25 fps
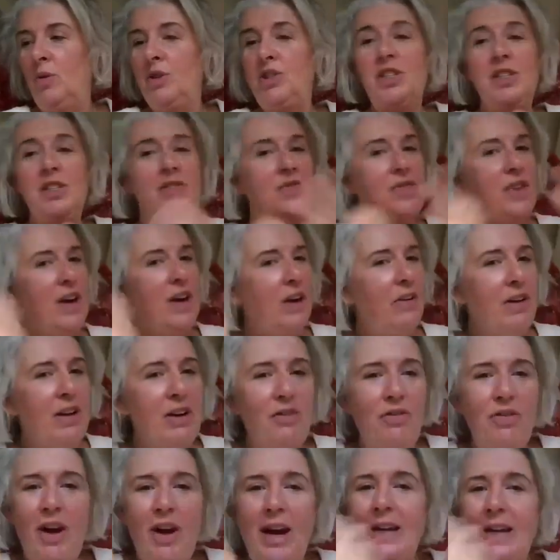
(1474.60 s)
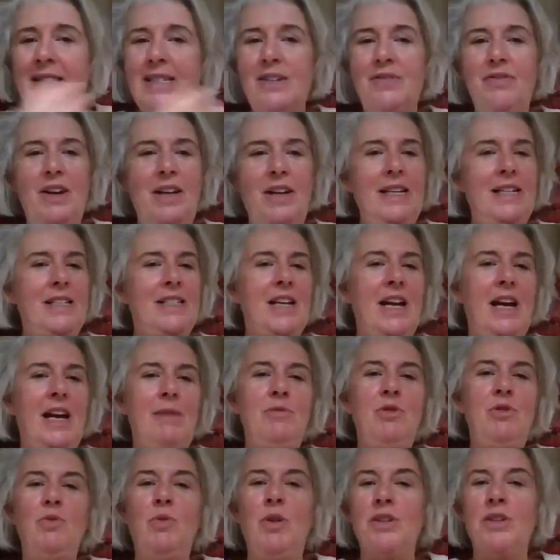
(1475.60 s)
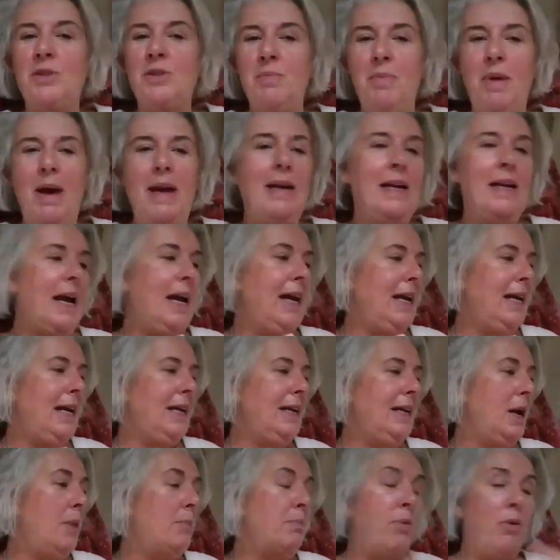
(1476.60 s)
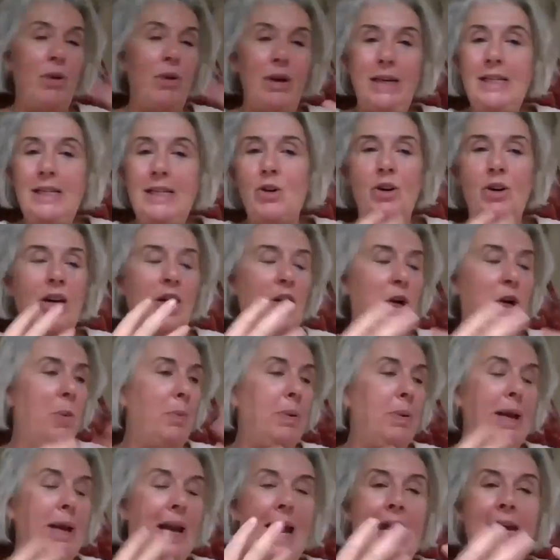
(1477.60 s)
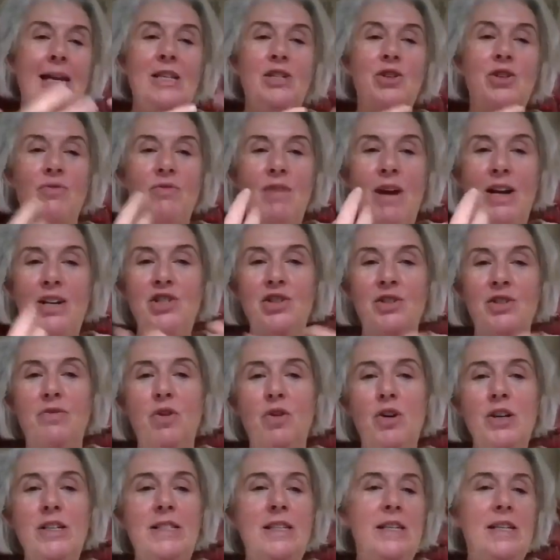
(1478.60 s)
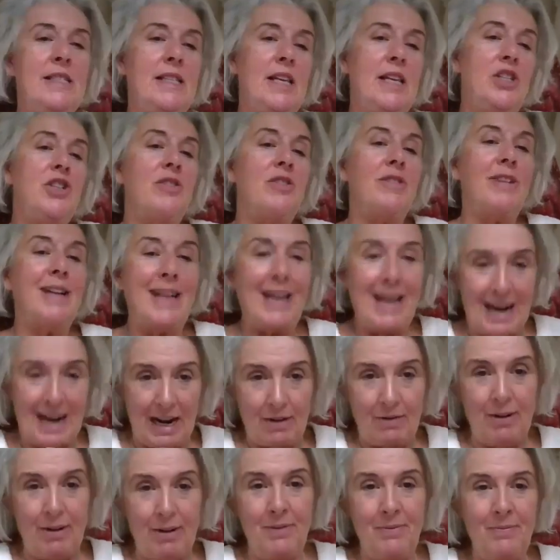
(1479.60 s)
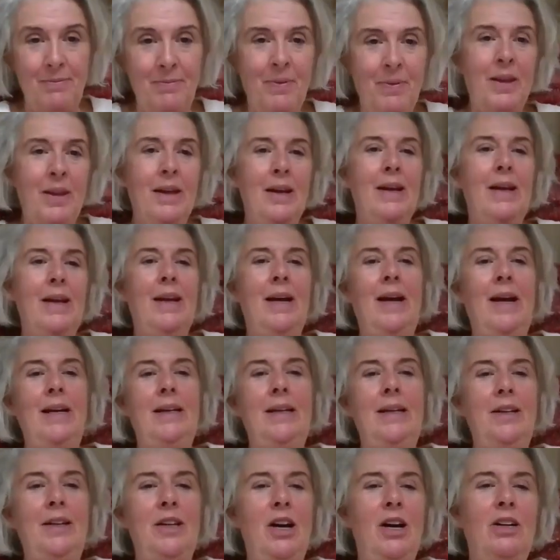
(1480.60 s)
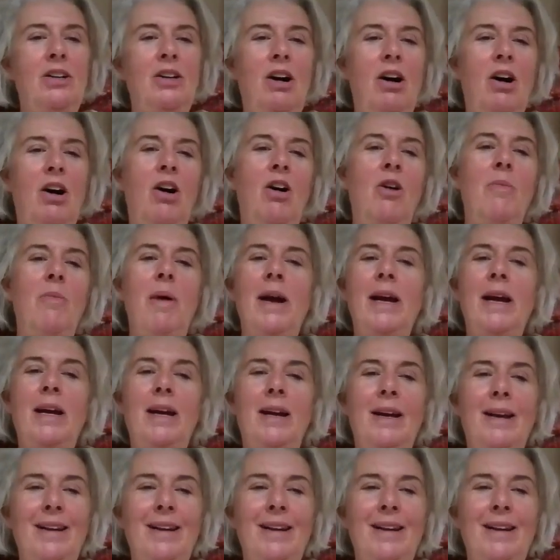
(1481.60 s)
which is very effective anytime you want to make a point or a complaint or raise your voice, is that you're a Karen. Oh my,